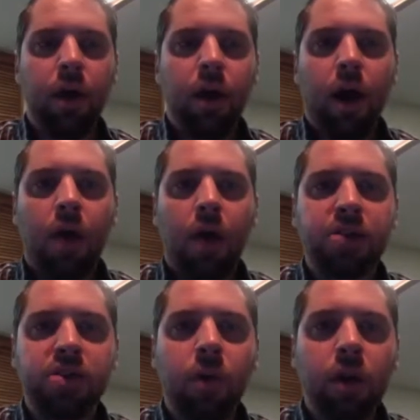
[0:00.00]
All
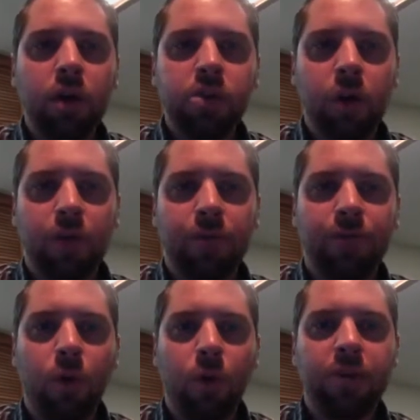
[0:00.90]
right, so welcome to our
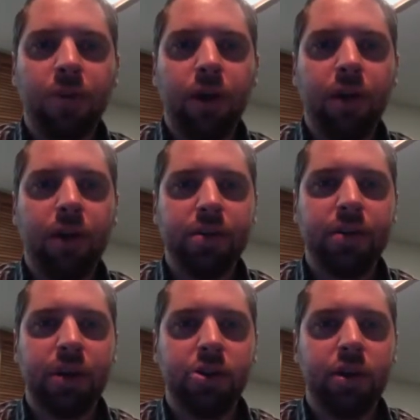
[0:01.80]
fourth
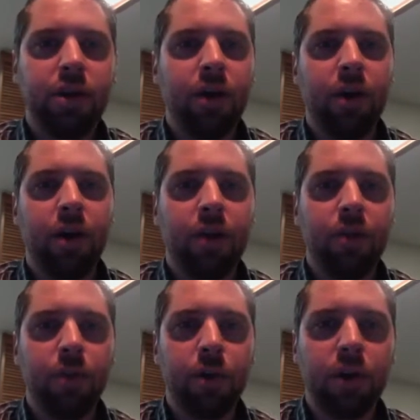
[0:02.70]
session
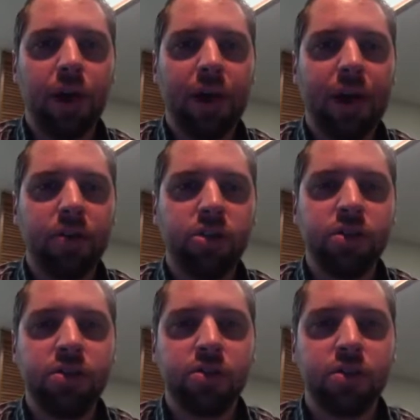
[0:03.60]
of political
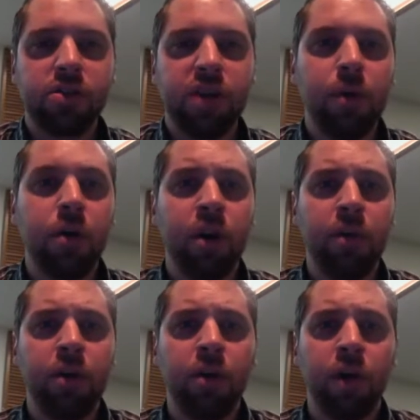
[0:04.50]
ideologies. So today we're going to
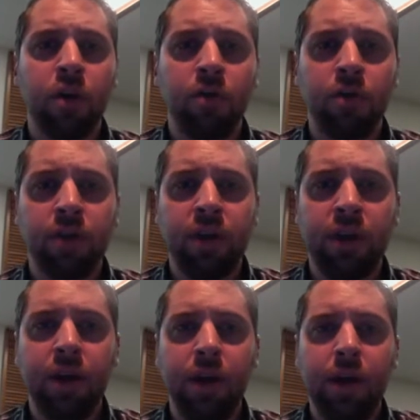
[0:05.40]
be going over
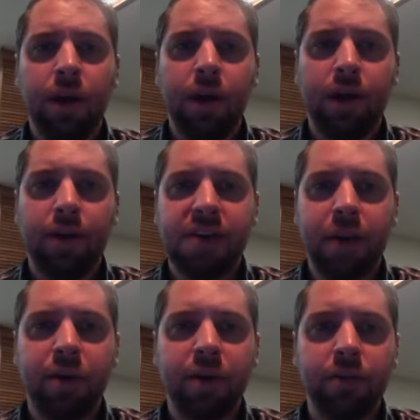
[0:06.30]
the
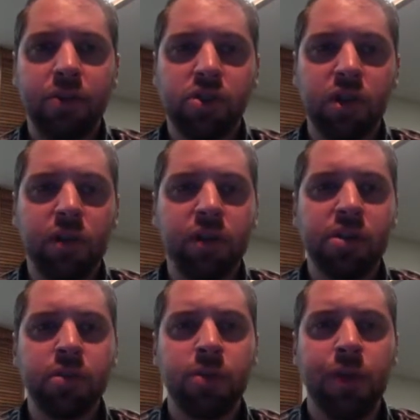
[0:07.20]
topic of
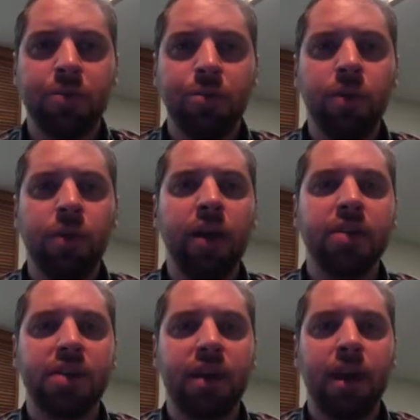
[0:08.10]
conservatism. So we have three
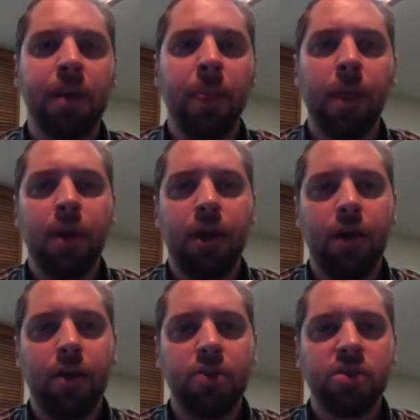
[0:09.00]
readings today,
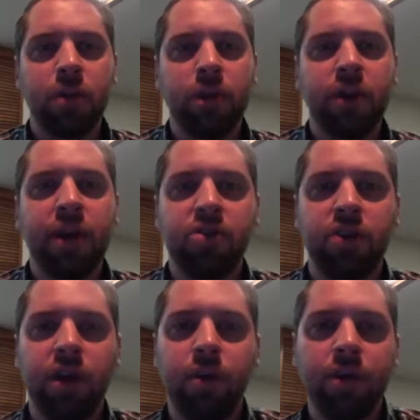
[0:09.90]
just like we did
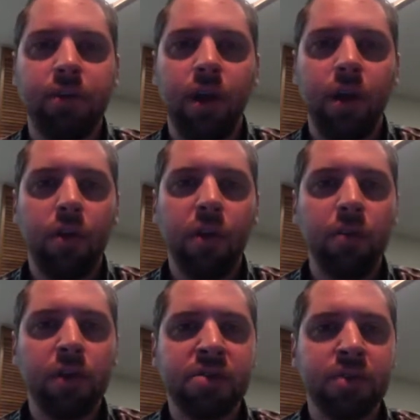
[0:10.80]
yesterday with
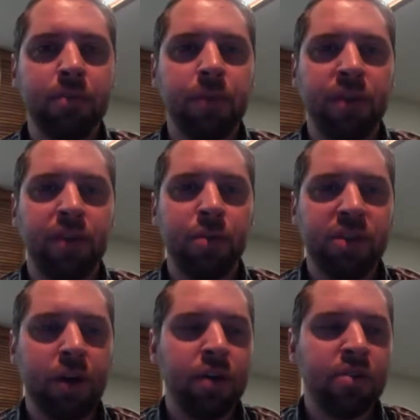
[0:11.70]
liberalism and
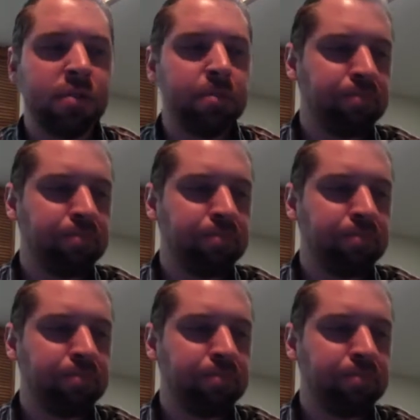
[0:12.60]
libertarianism.